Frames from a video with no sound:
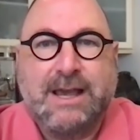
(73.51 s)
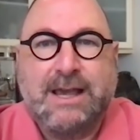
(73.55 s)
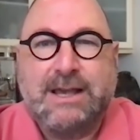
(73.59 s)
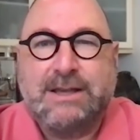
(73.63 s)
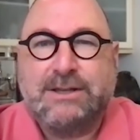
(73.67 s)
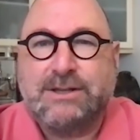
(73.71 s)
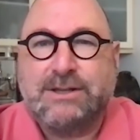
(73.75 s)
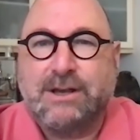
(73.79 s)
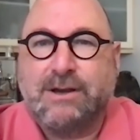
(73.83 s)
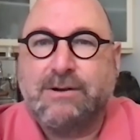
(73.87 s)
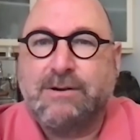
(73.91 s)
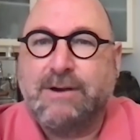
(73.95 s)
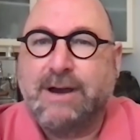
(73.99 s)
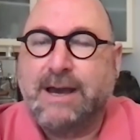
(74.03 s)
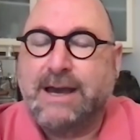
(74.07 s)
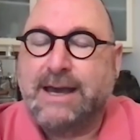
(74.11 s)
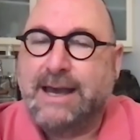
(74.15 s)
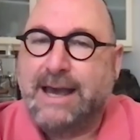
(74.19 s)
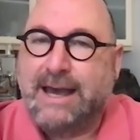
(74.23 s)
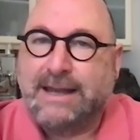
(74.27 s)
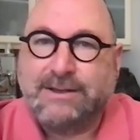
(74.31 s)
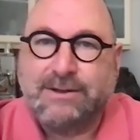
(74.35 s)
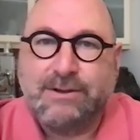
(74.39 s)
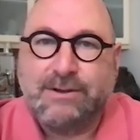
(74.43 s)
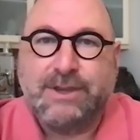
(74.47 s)
So
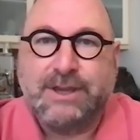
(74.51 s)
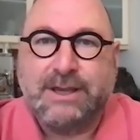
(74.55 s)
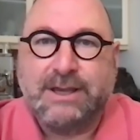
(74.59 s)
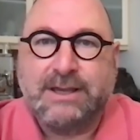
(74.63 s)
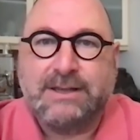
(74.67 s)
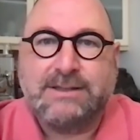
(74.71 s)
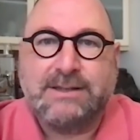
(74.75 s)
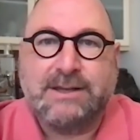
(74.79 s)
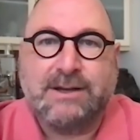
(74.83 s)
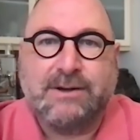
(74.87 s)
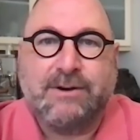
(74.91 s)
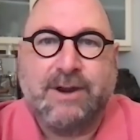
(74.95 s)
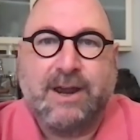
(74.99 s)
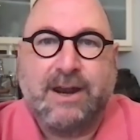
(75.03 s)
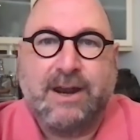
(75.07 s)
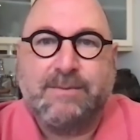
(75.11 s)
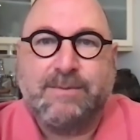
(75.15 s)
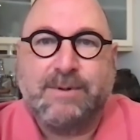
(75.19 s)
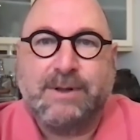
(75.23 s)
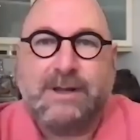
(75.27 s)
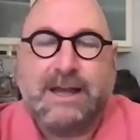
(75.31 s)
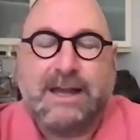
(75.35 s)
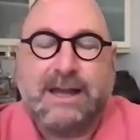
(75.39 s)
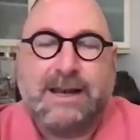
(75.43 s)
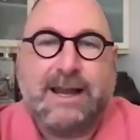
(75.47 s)
I do think it's
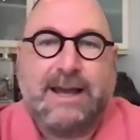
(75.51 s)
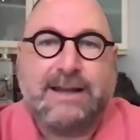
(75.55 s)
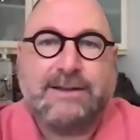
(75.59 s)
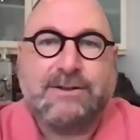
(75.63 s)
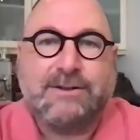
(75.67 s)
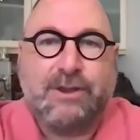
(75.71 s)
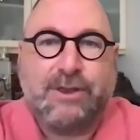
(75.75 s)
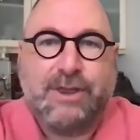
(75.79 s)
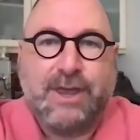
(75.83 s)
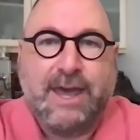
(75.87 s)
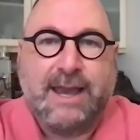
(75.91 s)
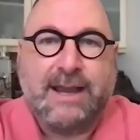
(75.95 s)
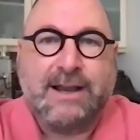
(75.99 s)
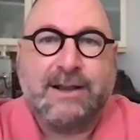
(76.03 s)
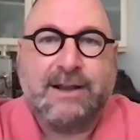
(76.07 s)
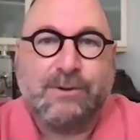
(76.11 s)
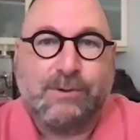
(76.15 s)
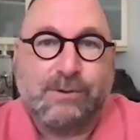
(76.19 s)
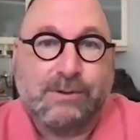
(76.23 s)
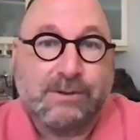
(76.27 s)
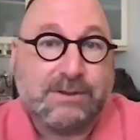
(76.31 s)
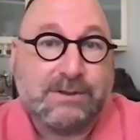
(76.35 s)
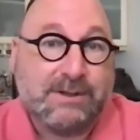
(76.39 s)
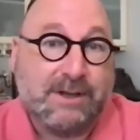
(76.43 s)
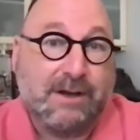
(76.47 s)
incredible. I'd like to thank
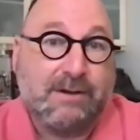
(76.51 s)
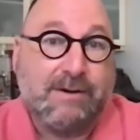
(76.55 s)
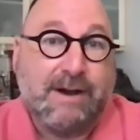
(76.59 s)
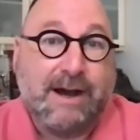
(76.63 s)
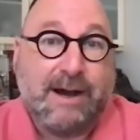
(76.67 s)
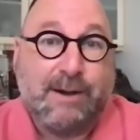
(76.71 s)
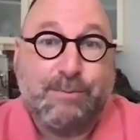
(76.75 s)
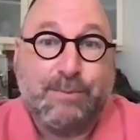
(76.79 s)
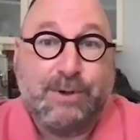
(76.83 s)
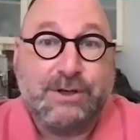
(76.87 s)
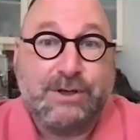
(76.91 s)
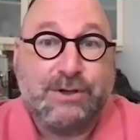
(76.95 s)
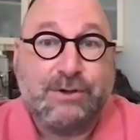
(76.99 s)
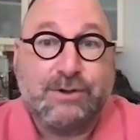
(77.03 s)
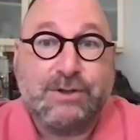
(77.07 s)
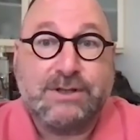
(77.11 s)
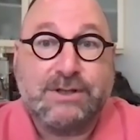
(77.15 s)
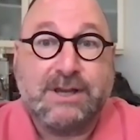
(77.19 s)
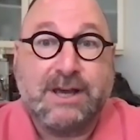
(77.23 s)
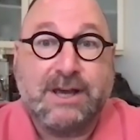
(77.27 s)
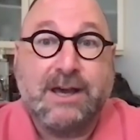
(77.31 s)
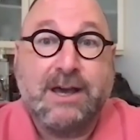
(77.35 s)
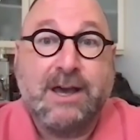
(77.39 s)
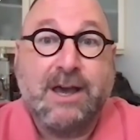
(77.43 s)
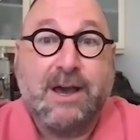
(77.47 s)
also our
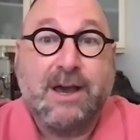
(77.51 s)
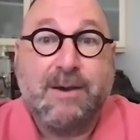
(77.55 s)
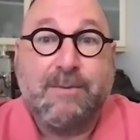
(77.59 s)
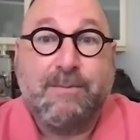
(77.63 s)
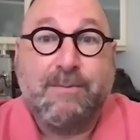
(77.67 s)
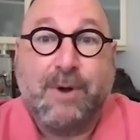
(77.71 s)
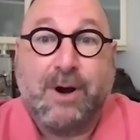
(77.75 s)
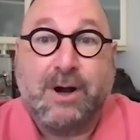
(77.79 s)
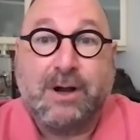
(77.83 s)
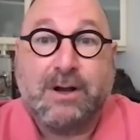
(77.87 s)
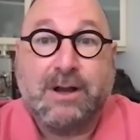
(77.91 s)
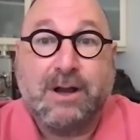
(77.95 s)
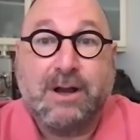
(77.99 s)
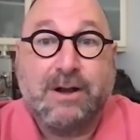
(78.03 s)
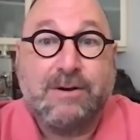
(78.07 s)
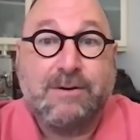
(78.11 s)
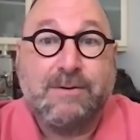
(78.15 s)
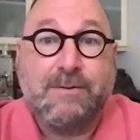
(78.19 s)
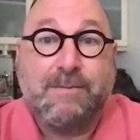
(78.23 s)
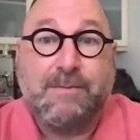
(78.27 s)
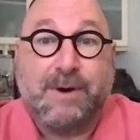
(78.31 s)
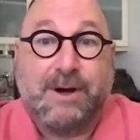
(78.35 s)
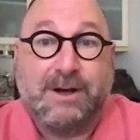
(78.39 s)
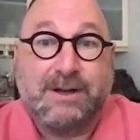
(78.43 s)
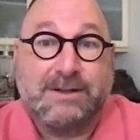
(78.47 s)
producer, Marco
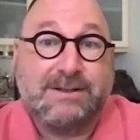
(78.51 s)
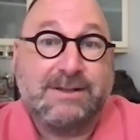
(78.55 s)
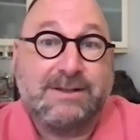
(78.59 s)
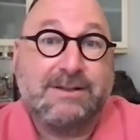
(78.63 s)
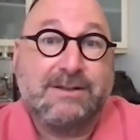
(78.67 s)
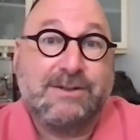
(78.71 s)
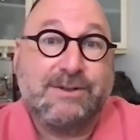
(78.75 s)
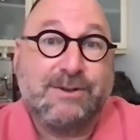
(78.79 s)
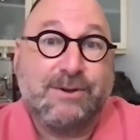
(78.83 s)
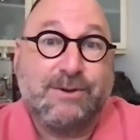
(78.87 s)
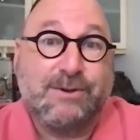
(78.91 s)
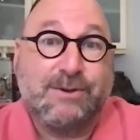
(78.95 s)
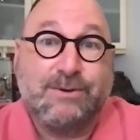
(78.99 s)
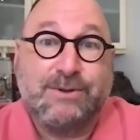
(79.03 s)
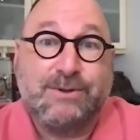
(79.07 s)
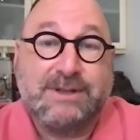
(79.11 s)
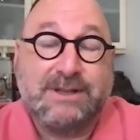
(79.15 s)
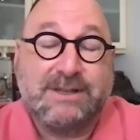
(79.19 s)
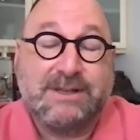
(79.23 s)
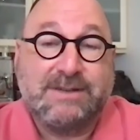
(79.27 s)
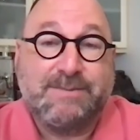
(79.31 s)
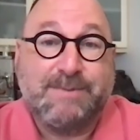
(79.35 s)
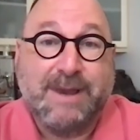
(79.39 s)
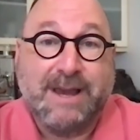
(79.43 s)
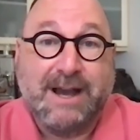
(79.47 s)
Martins, who
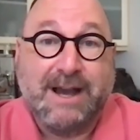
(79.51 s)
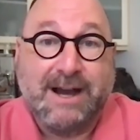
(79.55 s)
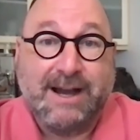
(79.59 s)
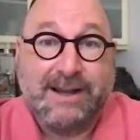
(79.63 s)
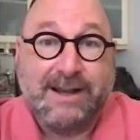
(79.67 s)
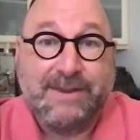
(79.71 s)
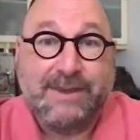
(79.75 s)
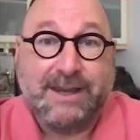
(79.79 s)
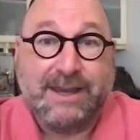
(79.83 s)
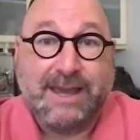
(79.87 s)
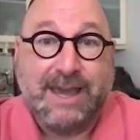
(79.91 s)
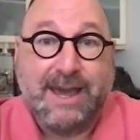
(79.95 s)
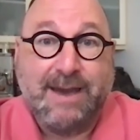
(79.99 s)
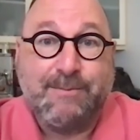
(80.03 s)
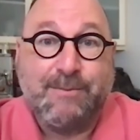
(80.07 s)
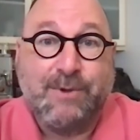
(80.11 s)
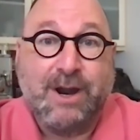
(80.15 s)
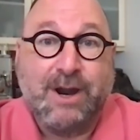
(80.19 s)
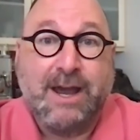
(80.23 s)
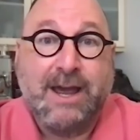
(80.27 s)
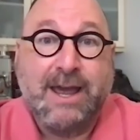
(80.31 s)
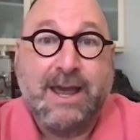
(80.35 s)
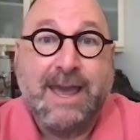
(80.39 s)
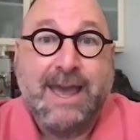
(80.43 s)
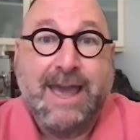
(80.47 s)
sits behind the
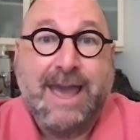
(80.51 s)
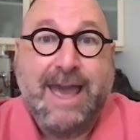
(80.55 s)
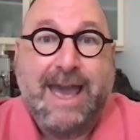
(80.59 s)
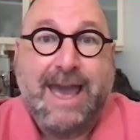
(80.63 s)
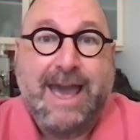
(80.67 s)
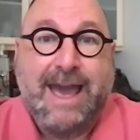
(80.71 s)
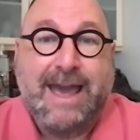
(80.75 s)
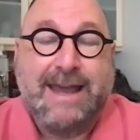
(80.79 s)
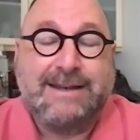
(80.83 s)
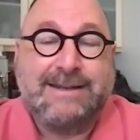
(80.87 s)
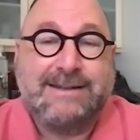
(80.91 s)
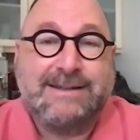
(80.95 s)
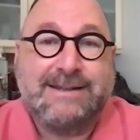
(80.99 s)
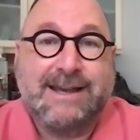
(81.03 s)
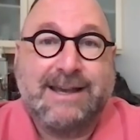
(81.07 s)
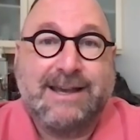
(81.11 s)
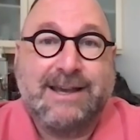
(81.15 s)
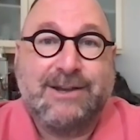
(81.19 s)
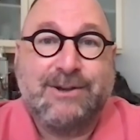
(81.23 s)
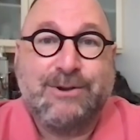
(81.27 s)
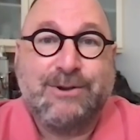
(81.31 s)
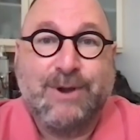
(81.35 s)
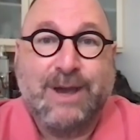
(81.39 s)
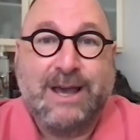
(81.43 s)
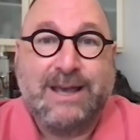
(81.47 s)
camera and
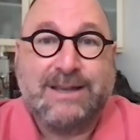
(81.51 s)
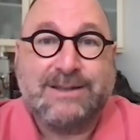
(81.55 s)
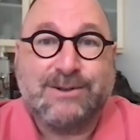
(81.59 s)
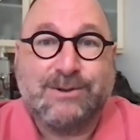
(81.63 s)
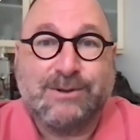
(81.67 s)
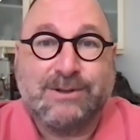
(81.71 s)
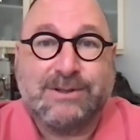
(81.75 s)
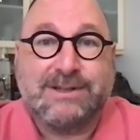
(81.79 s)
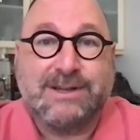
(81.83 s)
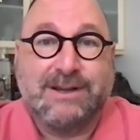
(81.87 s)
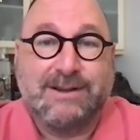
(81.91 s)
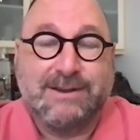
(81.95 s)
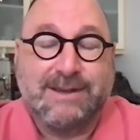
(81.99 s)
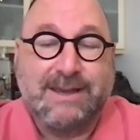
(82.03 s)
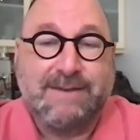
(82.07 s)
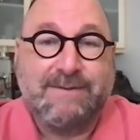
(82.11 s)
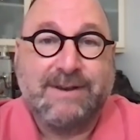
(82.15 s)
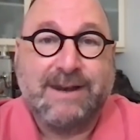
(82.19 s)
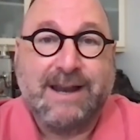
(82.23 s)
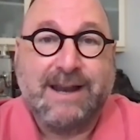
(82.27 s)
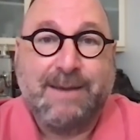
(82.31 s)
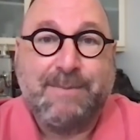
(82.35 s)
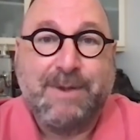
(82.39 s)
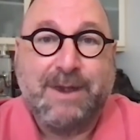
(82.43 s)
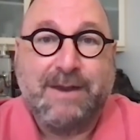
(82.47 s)
who has also
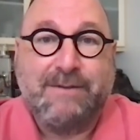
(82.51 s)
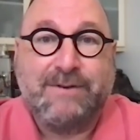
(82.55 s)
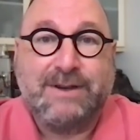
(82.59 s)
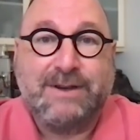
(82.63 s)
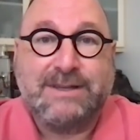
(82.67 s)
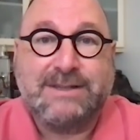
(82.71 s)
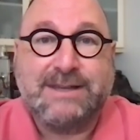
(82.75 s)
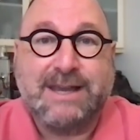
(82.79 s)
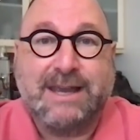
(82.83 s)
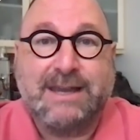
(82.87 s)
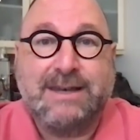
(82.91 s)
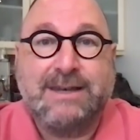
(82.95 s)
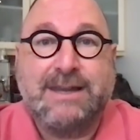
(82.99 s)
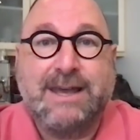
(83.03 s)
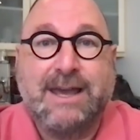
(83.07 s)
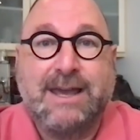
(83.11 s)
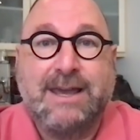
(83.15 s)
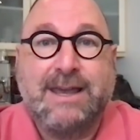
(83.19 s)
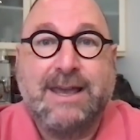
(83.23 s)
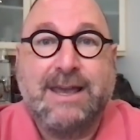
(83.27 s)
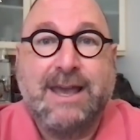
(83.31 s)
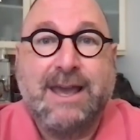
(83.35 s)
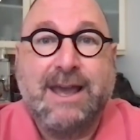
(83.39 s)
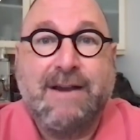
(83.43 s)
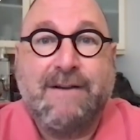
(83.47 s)
given up every Sunday
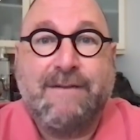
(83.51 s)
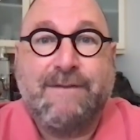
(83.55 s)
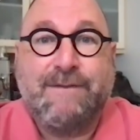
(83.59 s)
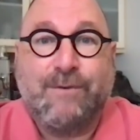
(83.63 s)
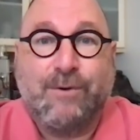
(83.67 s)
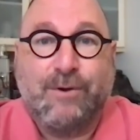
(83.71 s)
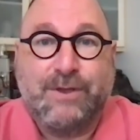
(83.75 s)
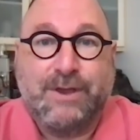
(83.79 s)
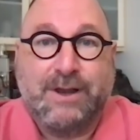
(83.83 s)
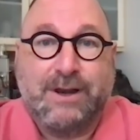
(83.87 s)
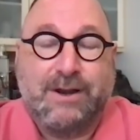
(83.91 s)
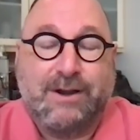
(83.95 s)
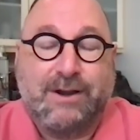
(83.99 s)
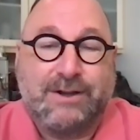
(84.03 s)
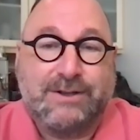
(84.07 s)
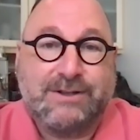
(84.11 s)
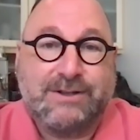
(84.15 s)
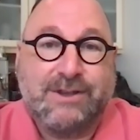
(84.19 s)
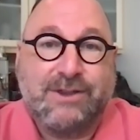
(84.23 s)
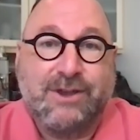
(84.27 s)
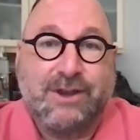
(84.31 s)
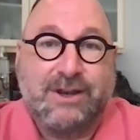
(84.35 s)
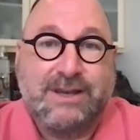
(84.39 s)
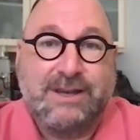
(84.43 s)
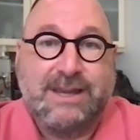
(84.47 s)
for the last
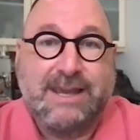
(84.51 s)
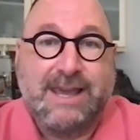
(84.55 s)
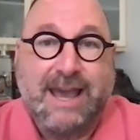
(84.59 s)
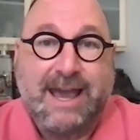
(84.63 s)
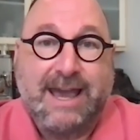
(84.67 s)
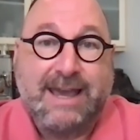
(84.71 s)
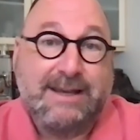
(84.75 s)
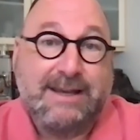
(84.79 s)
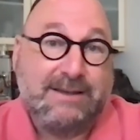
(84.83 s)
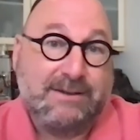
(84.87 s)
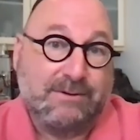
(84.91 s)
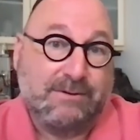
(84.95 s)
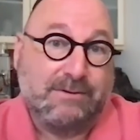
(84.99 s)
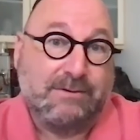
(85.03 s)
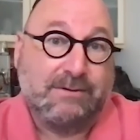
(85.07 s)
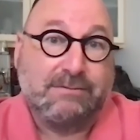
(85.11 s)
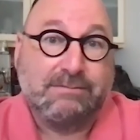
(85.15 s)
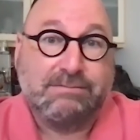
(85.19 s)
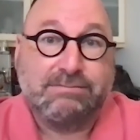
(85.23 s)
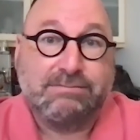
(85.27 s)
38 or